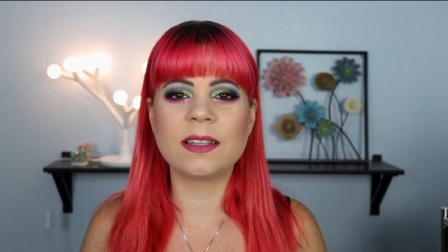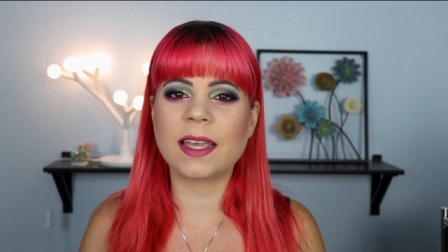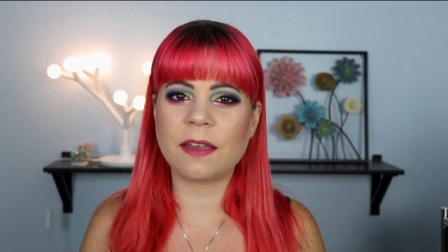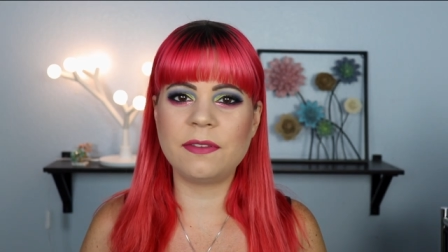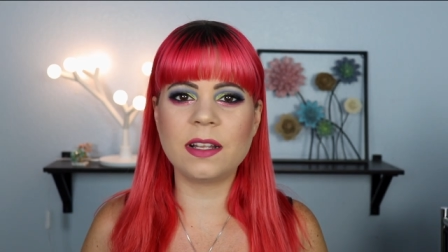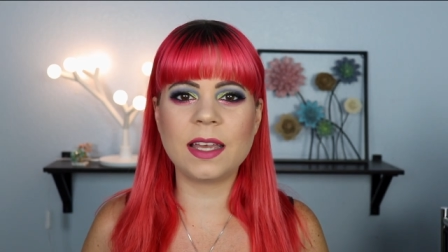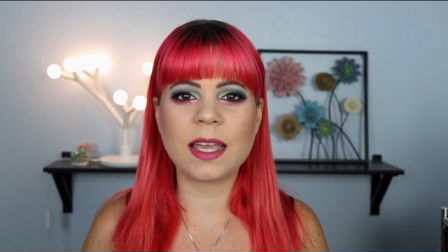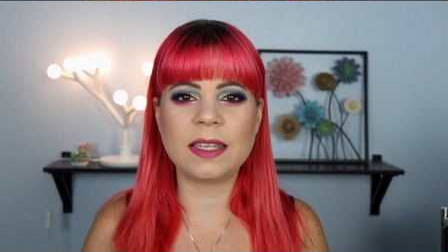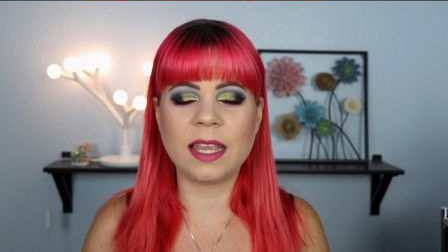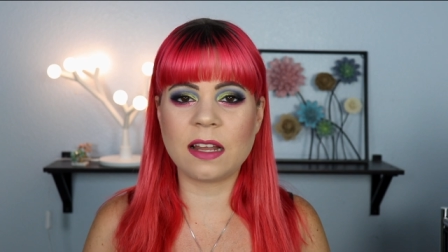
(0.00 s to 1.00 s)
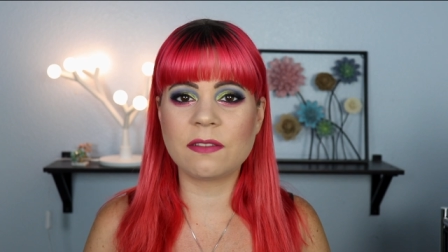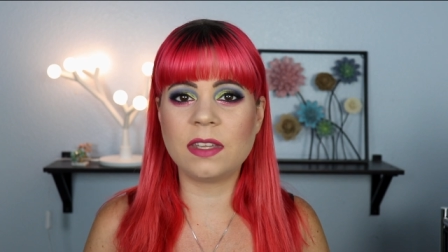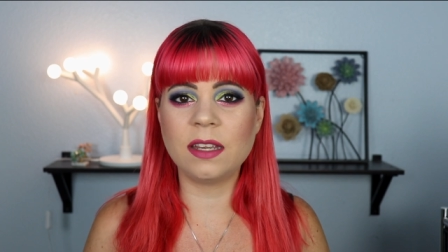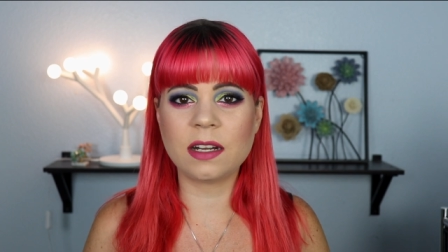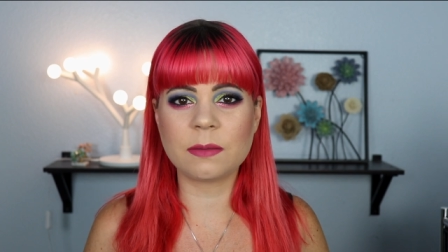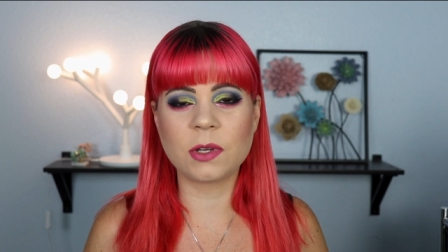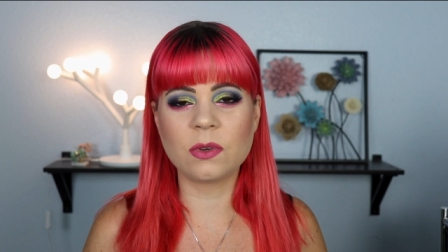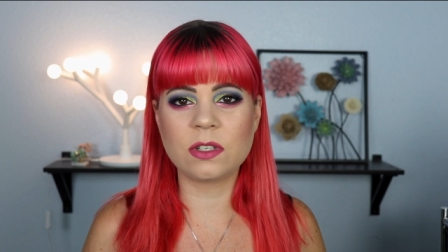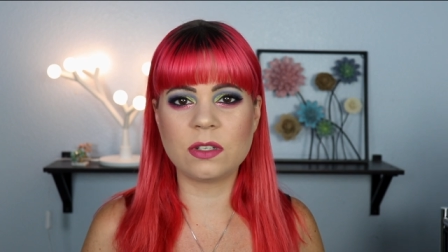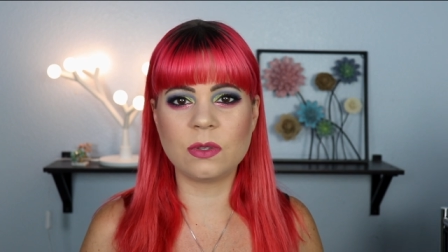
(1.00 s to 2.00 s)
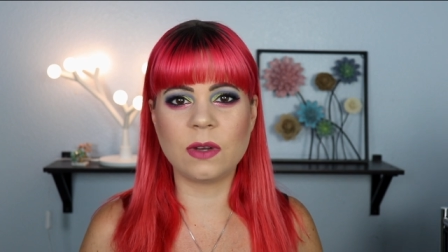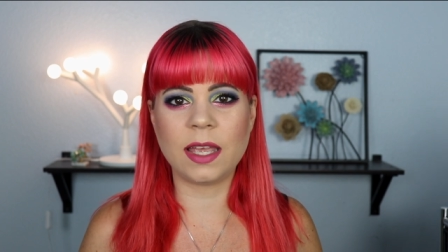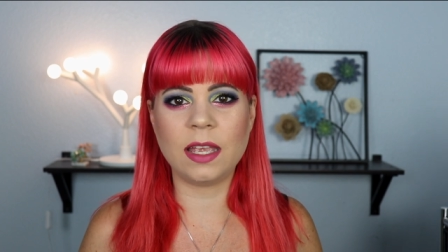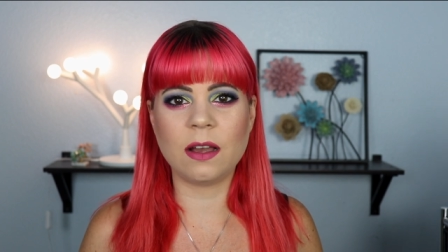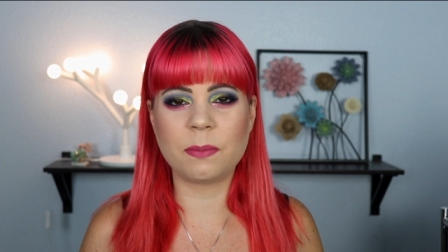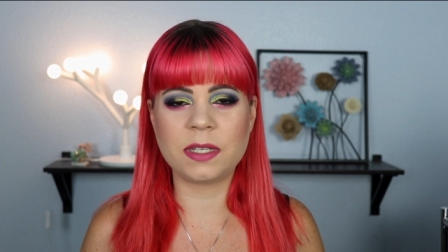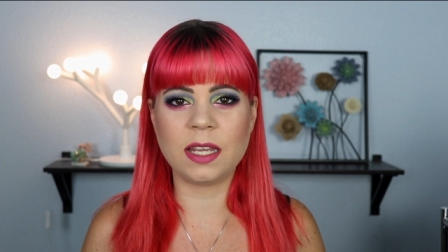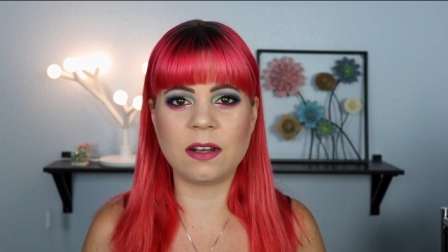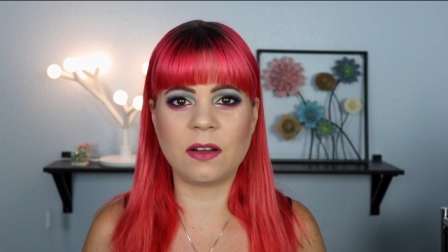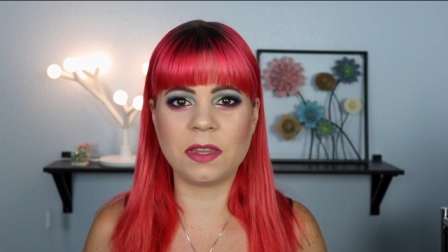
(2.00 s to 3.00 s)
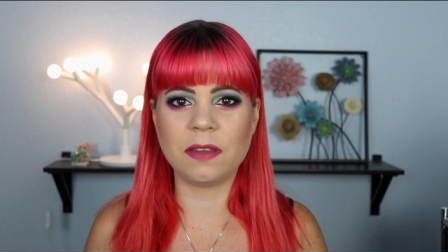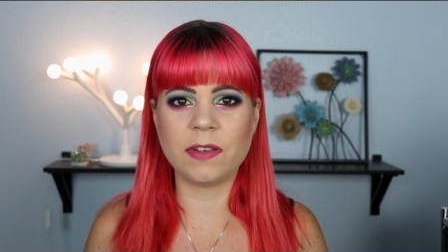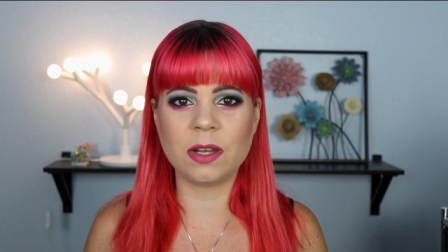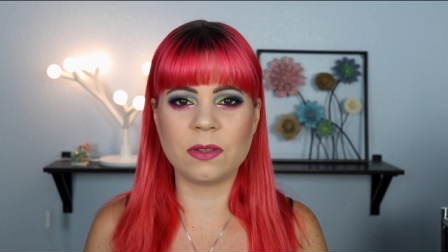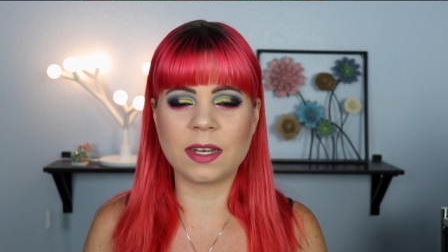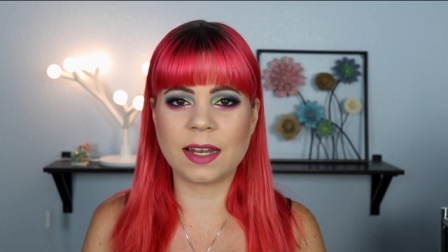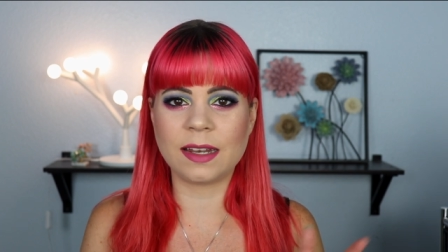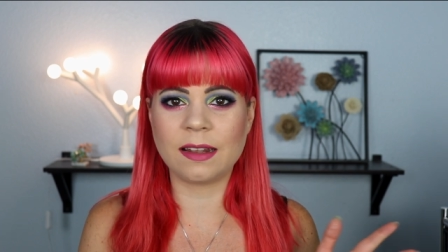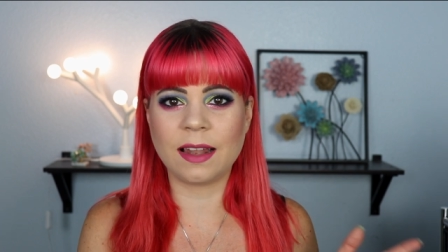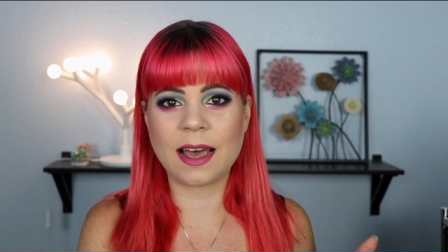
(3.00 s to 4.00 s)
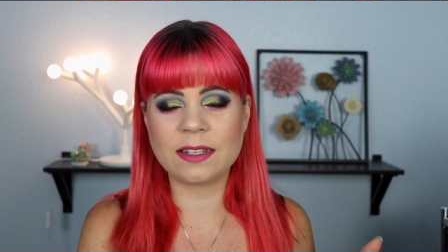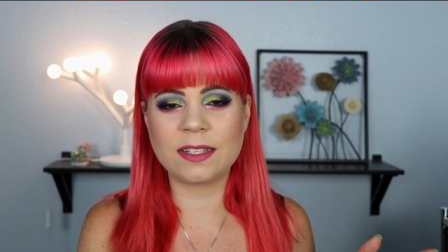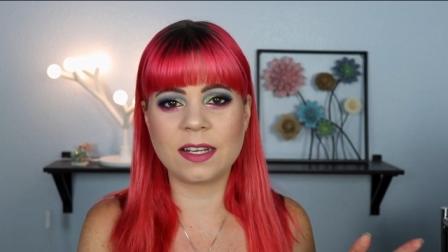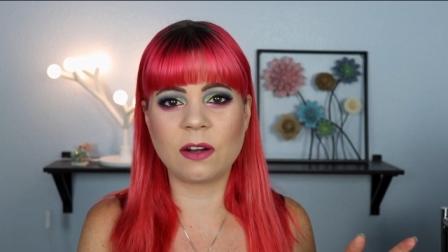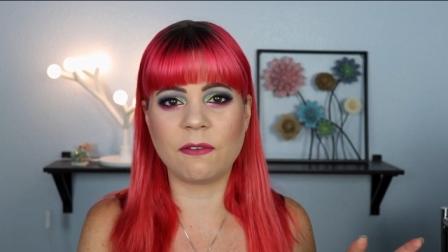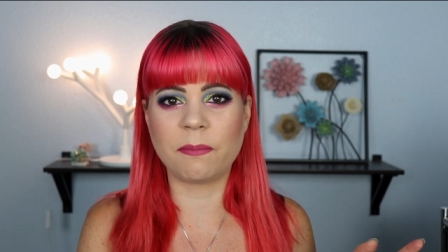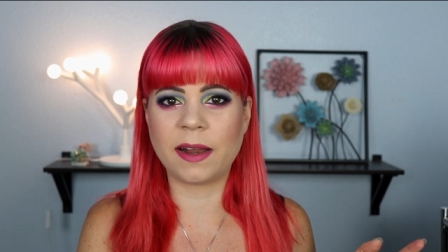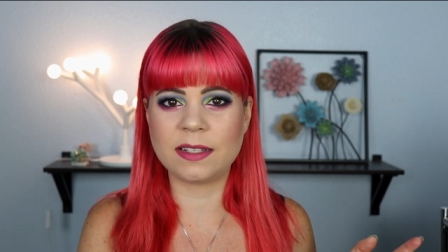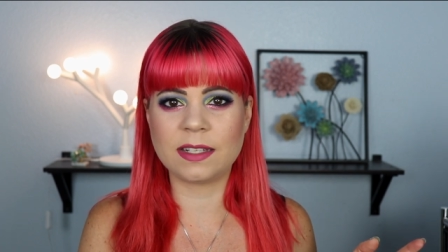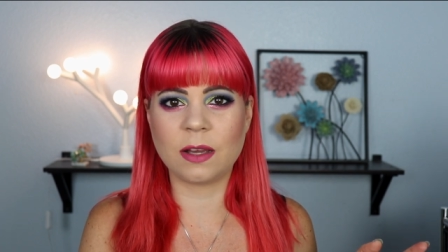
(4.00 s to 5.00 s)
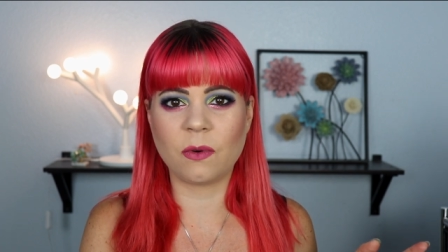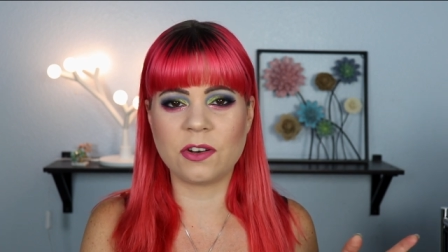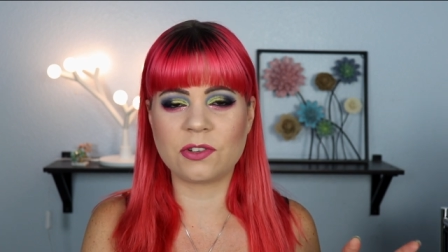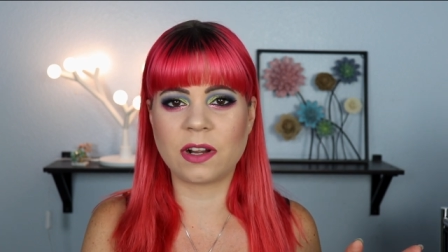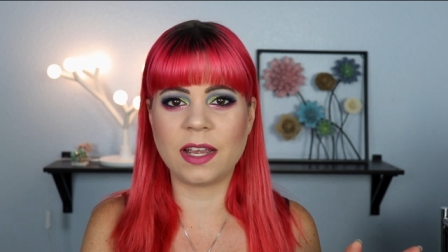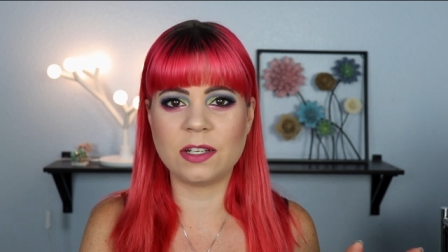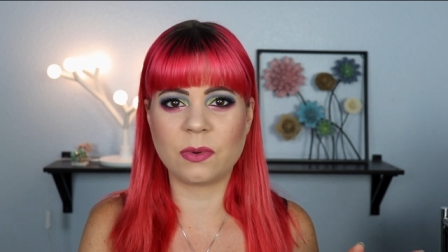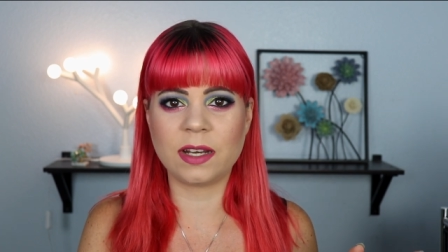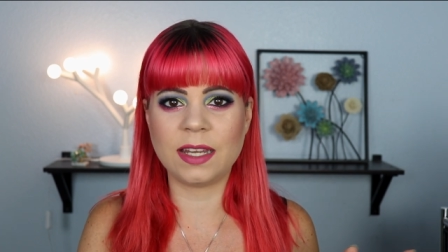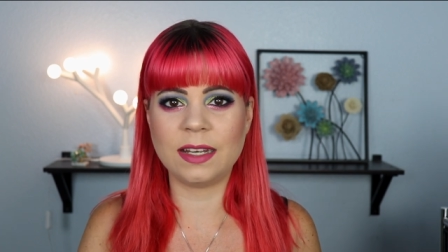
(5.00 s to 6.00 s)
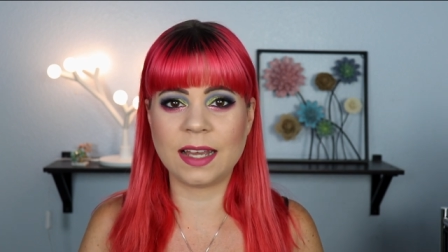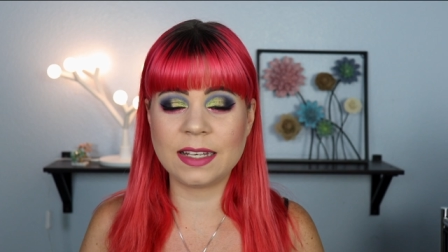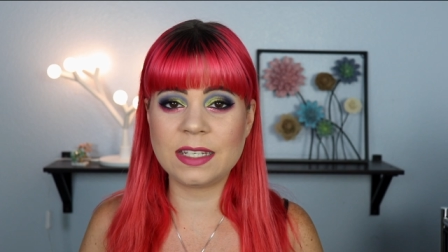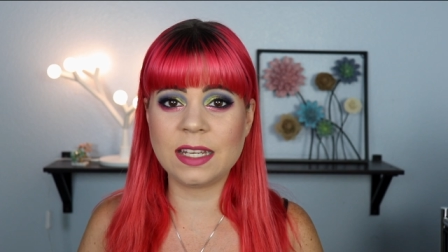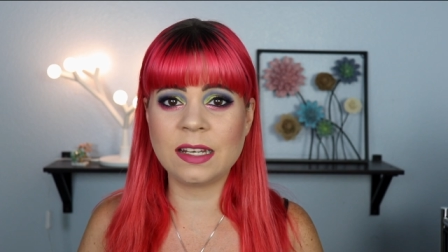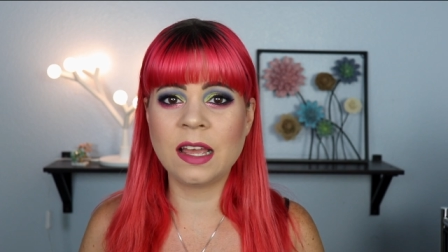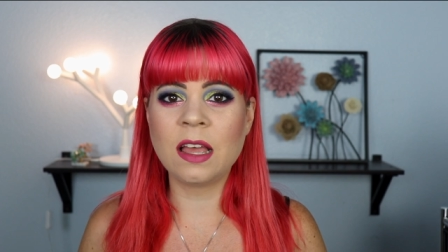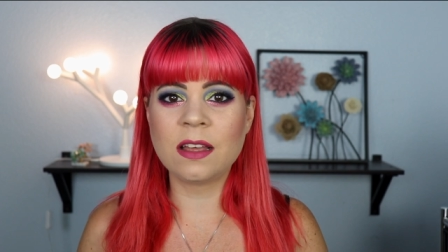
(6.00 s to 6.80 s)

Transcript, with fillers: Like I feel like at the end of the year I'm going to do a update on the video that I did last year of brands that I want to try in 2019.